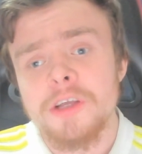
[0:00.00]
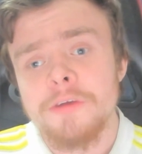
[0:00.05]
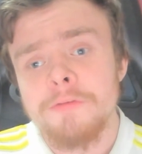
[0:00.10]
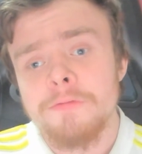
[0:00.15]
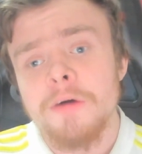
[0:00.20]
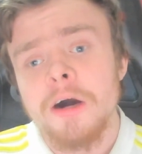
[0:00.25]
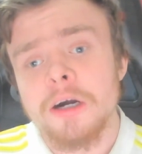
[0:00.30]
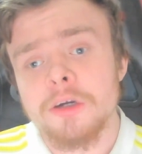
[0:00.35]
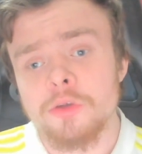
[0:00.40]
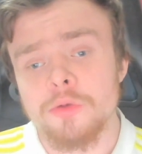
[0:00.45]

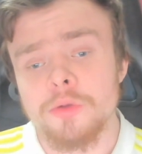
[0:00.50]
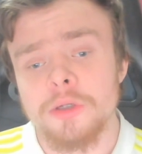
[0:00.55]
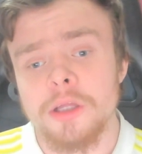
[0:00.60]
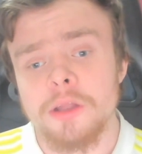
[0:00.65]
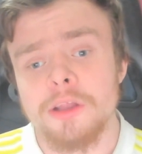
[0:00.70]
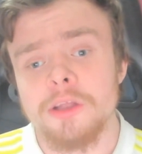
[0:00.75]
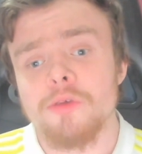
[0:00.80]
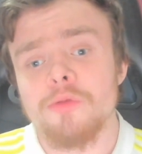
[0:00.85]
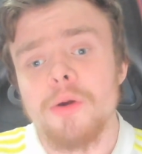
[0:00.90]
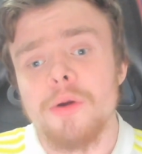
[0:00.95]
Fark doing a
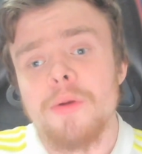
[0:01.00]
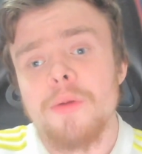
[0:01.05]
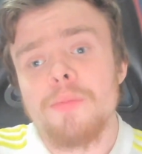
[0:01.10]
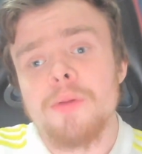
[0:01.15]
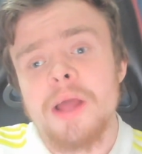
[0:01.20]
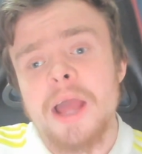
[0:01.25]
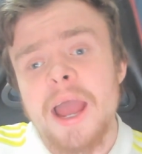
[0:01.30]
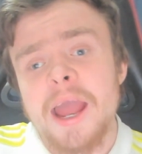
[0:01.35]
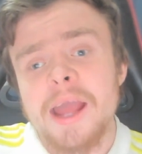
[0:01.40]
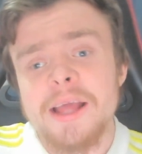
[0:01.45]
thing where we
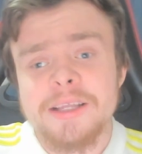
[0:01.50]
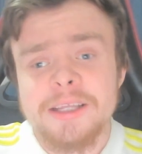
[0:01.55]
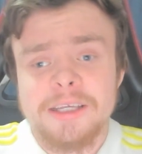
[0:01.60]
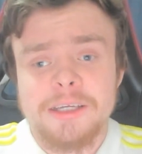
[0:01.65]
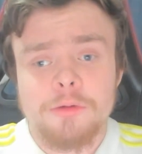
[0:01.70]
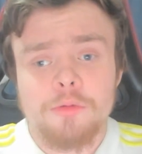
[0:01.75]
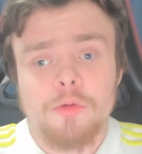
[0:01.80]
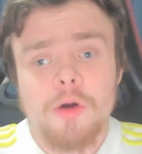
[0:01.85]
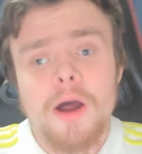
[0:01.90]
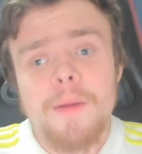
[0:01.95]
play
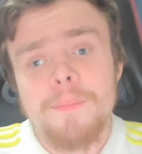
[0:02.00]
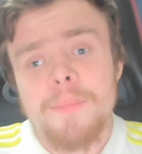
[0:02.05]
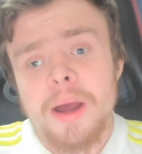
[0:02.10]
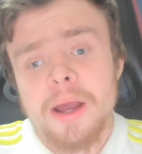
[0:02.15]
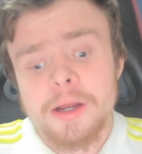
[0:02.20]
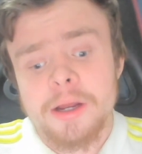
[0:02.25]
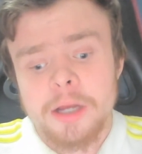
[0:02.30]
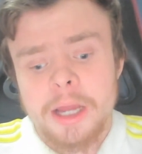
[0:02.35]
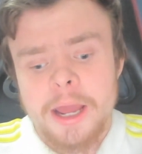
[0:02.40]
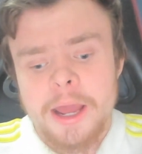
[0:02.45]
Ayling right
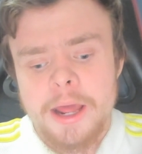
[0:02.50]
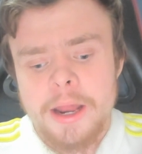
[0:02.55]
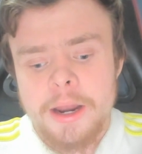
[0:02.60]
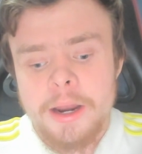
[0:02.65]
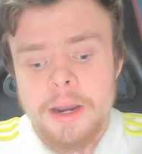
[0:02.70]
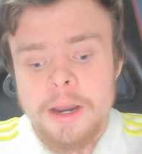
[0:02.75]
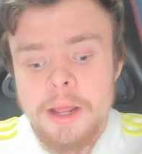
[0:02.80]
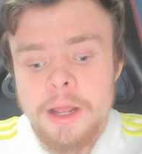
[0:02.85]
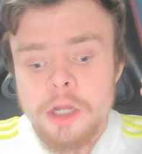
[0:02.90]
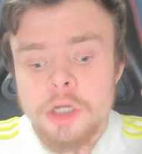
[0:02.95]
back
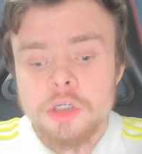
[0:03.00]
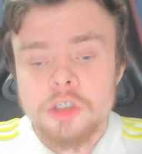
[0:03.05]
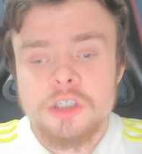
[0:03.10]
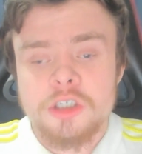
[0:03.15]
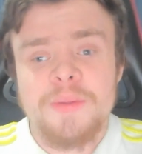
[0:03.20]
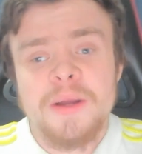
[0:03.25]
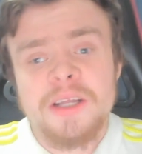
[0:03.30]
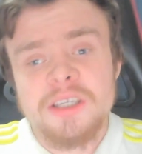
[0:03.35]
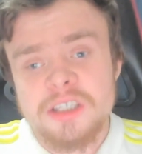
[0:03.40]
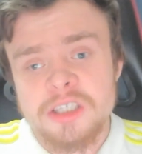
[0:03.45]
and
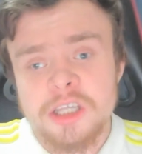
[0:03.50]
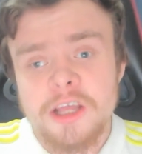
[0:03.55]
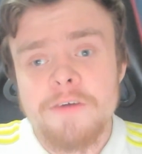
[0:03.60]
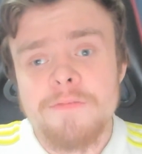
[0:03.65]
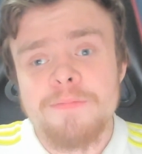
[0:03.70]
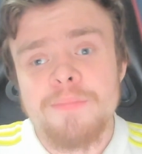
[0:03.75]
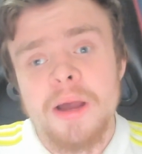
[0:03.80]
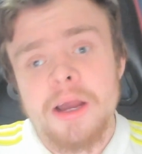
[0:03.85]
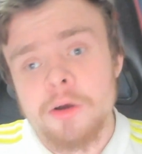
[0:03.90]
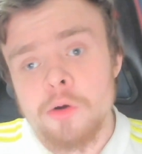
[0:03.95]
Spence
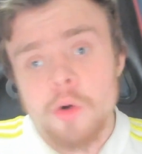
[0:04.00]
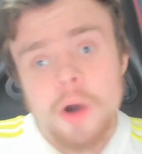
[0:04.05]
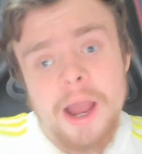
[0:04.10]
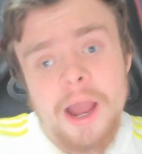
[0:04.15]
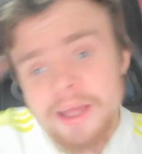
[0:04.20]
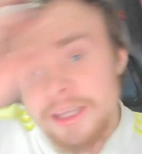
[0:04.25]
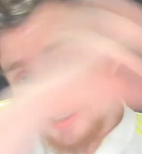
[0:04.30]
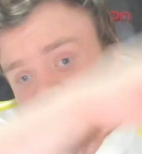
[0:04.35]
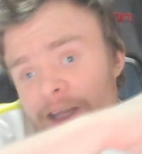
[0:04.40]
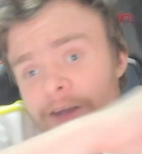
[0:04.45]
left back, or
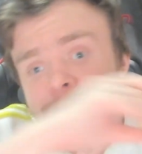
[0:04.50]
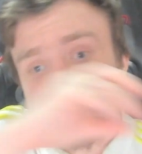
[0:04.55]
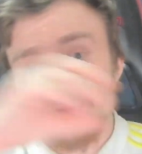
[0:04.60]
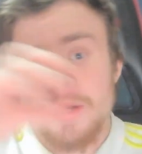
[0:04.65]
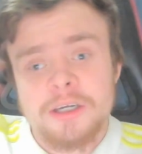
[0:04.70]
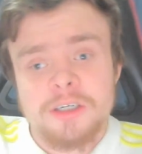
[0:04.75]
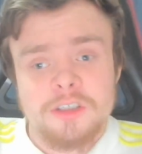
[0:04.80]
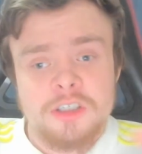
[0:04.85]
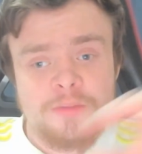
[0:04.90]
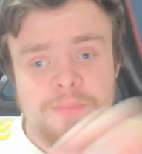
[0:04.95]
Ayling left
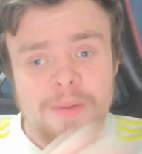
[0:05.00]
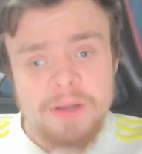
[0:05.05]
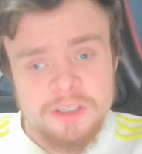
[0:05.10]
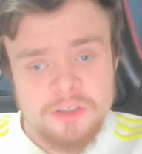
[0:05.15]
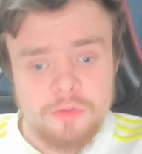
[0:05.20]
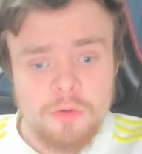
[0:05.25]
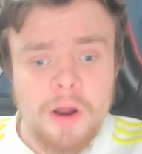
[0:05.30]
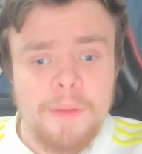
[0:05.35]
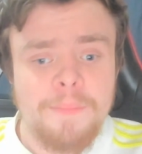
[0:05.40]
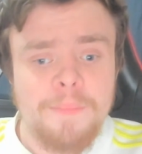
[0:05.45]
back and
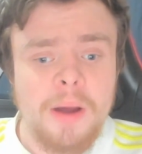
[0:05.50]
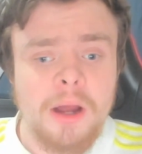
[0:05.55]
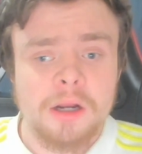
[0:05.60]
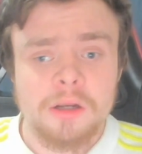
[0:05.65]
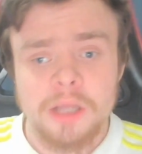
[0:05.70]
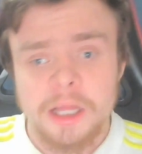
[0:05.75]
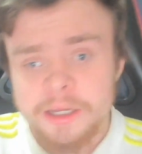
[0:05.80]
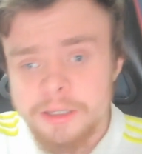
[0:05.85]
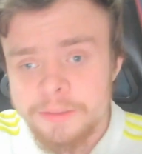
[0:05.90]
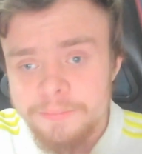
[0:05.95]
Spence right back,
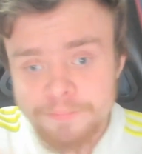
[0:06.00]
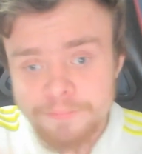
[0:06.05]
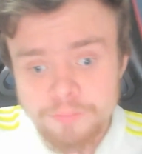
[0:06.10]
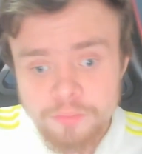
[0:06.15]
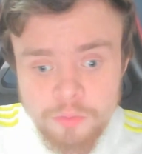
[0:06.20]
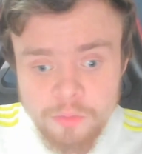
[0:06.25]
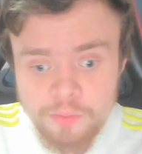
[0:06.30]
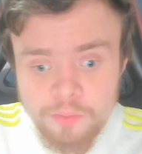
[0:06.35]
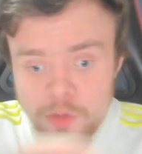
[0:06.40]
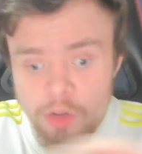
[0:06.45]
like,
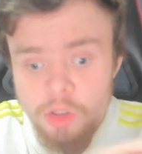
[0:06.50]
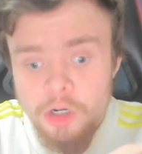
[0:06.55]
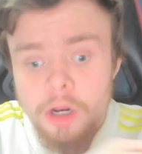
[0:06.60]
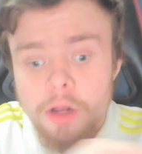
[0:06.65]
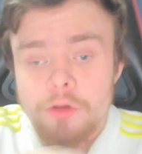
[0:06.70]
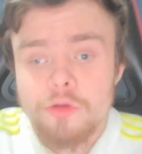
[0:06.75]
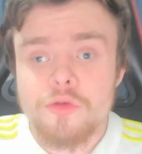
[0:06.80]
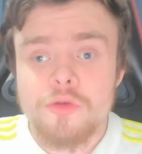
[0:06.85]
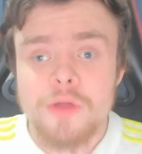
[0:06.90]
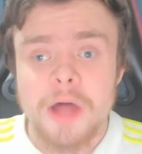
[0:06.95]
you
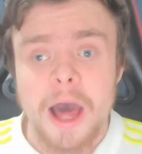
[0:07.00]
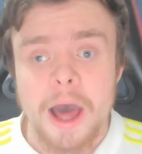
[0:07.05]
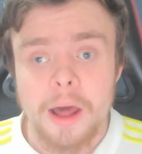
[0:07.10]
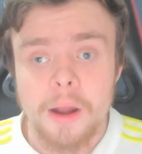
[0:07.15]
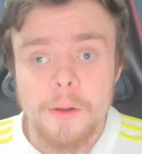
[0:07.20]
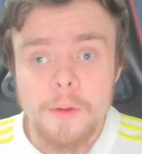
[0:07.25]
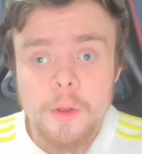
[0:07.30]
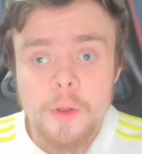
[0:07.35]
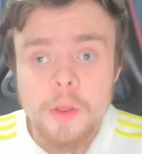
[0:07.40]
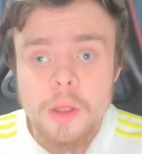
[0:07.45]
know, do
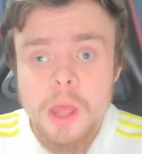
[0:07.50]
that.